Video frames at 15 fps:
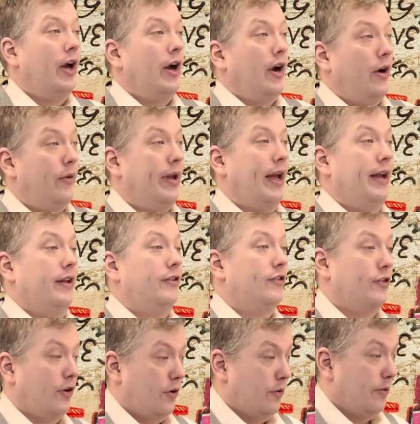We have our
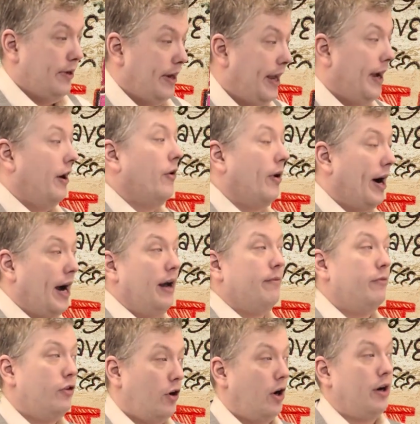first shot, same as
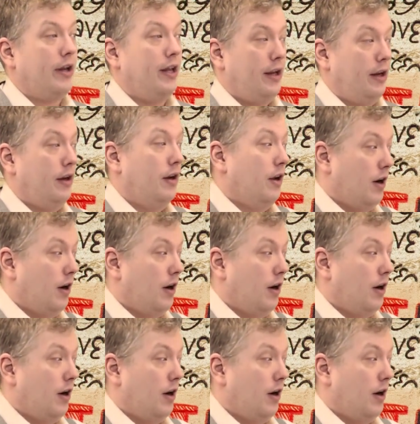before,